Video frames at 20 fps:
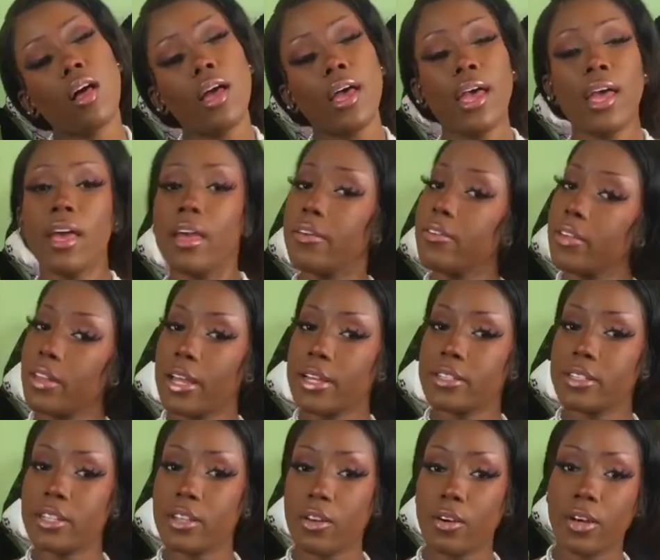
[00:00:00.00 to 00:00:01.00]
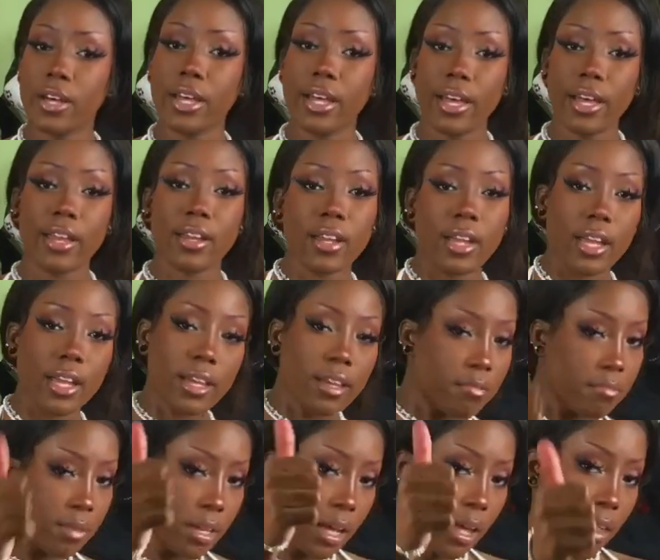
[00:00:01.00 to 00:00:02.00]
If you liked it, go ahead and give me
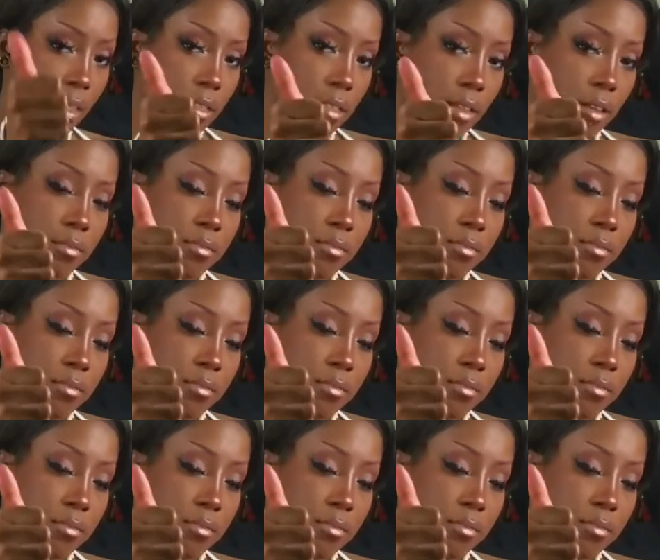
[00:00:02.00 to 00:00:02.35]
a thumbs